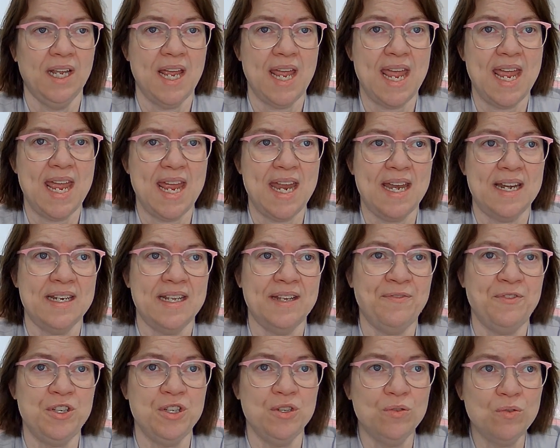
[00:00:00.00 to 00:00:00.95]
And
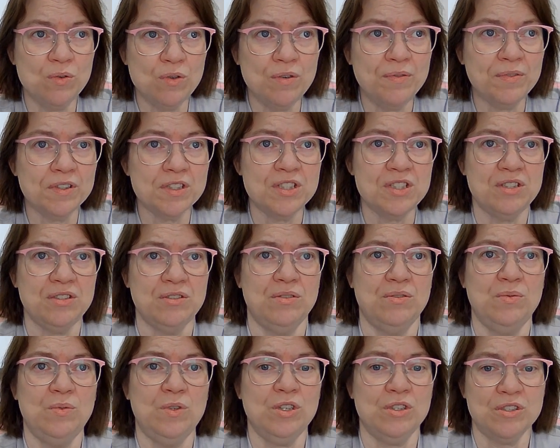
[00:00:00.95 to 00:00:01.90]
if you go over
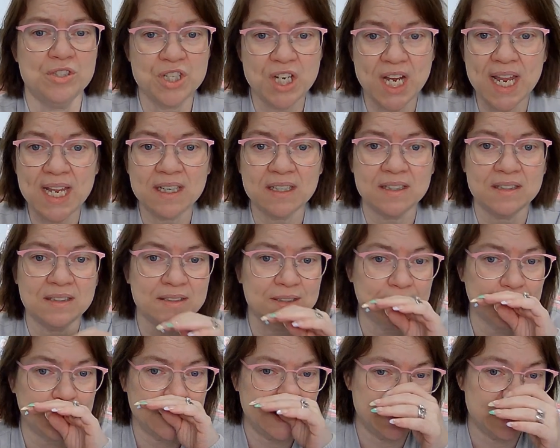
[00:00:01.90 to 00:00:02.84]
to her channel,
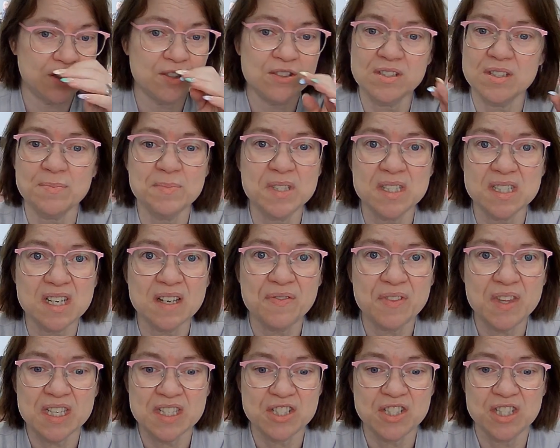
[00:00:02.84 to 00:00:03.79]
there's some
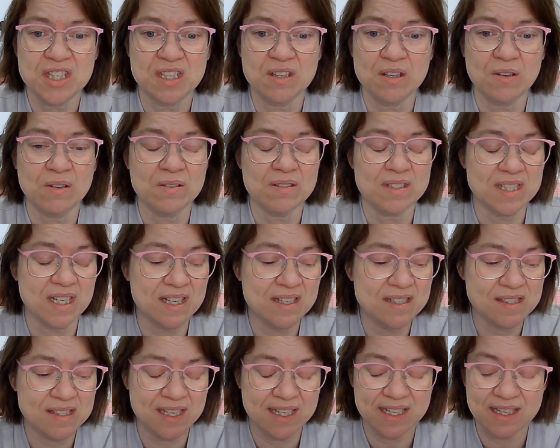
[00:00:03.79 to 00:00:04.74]
stuff that she
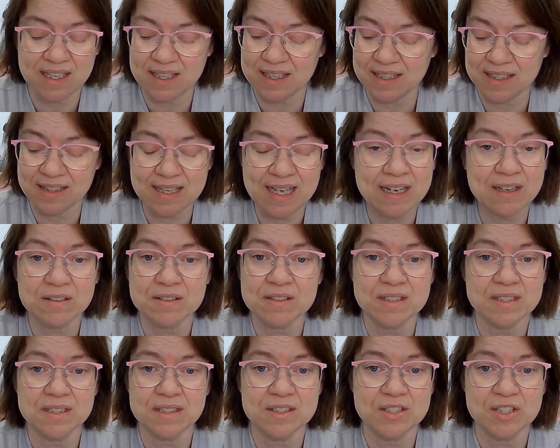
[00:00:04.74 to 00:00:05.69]
does that are
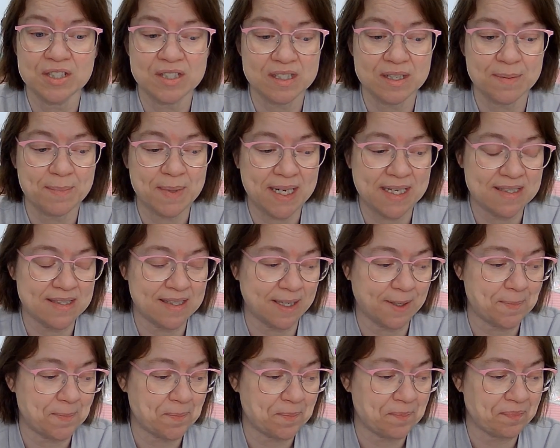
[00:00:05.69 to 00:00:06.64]
just
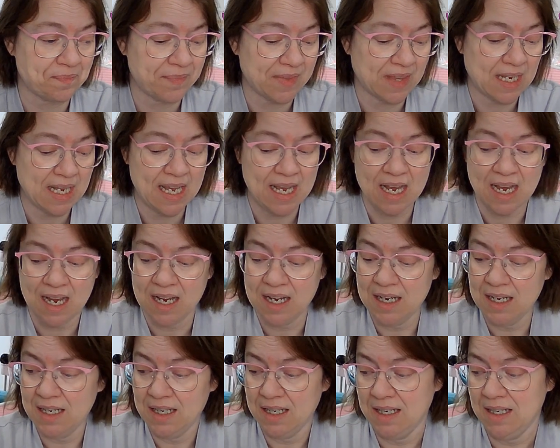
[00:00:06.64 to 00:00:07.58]
amazing.
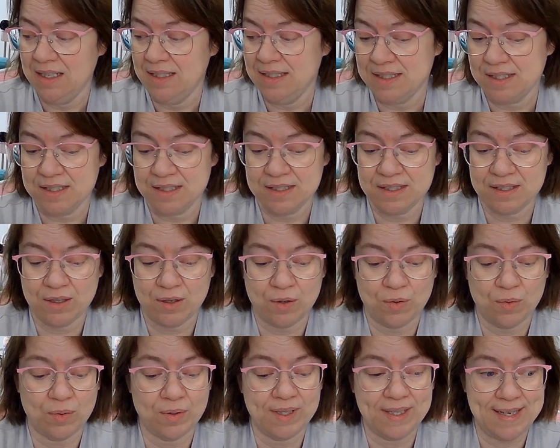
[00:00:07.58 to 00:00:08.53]

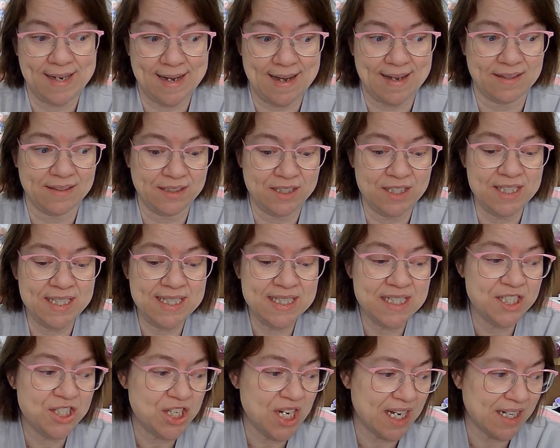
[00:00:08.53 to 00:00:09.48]
So, yeah, you need
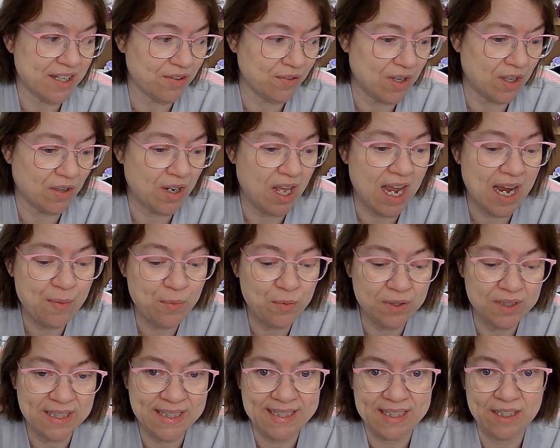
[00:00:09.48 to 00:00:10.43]
to check her out. I
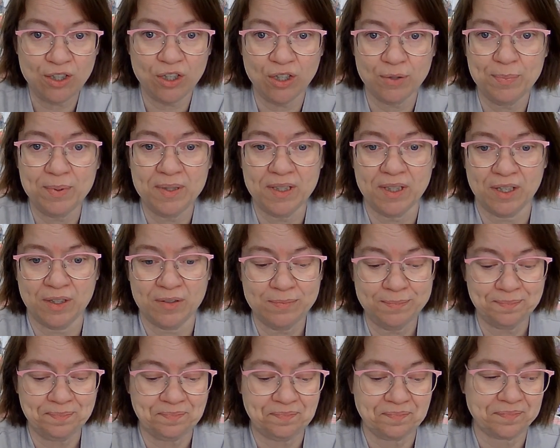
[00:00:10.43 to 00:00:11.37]
will link her below.
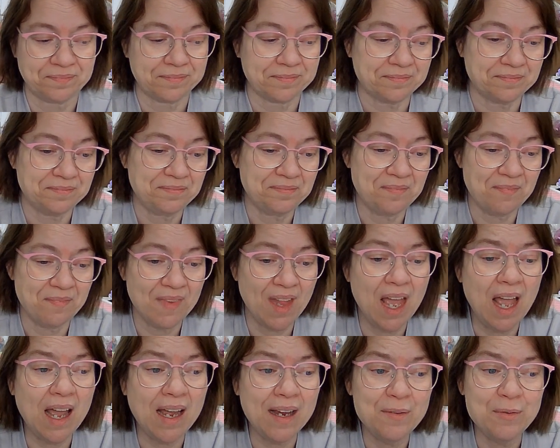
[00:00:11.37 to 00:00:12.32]

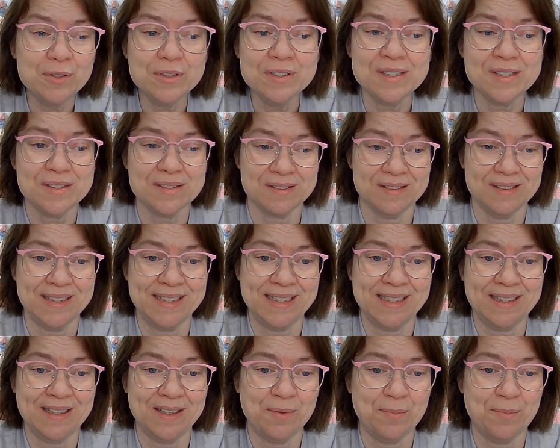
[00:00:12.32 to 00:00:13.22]
I will link